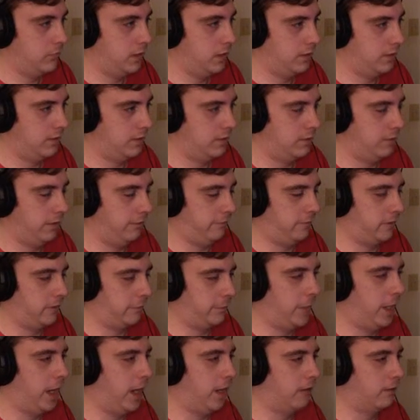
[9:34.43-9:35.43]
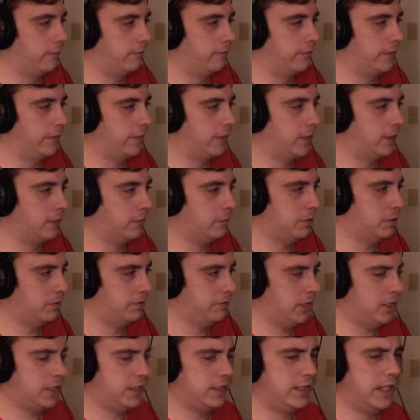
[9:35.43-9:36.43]
That's often a powerful thing, but a
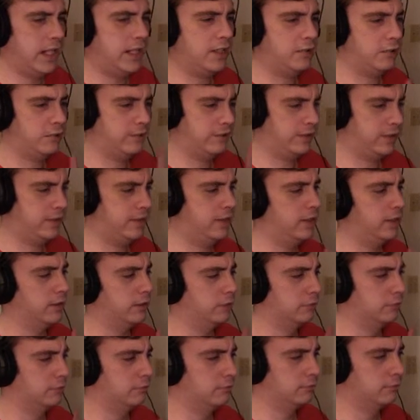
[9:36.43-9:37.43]
very dangerous thing.